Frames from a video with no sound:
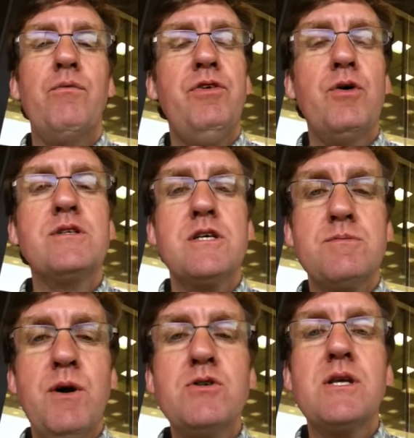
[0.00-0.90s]

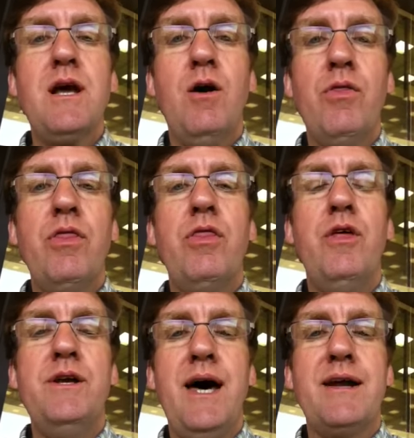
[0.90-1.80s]
focuses mostly on
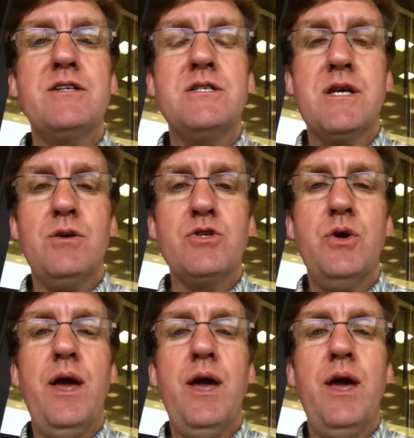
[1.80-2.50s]
the knowledge and skills